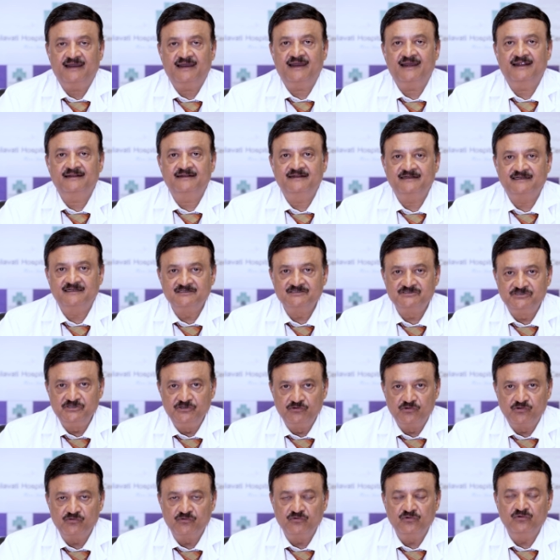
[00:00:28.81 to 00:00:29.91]
and it is
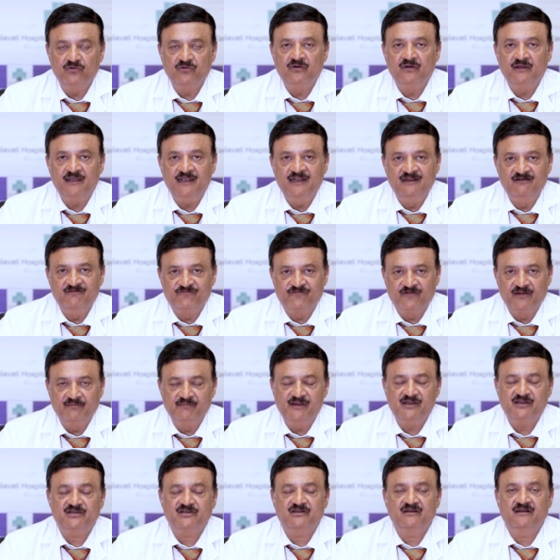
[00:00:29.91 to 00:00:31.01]
due to
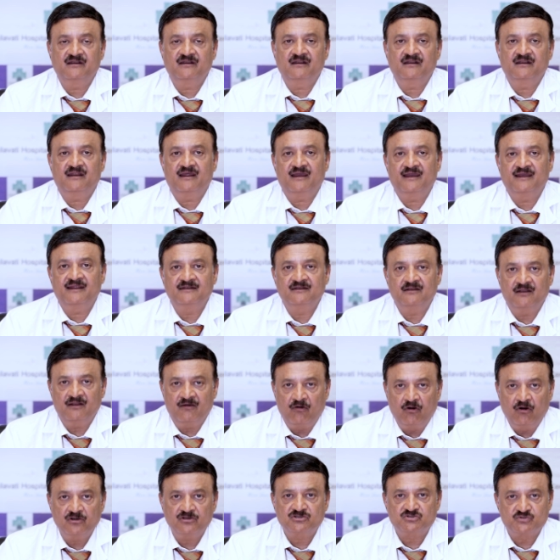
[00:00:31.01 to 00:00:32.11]
inflammation and
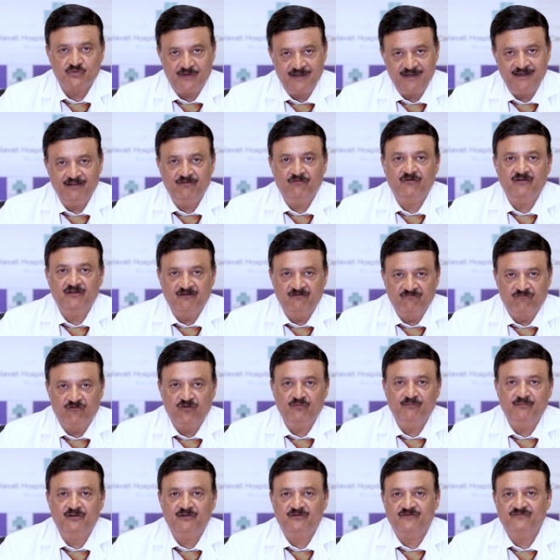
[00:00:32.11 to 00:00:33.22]
or swelling or
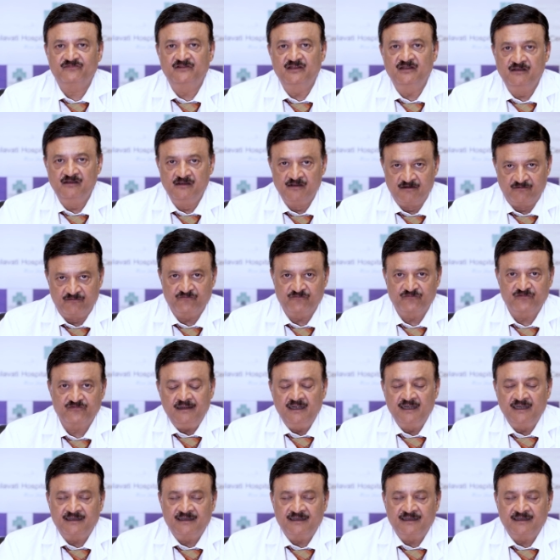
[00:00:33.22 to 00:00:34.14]
involvement of the nerves.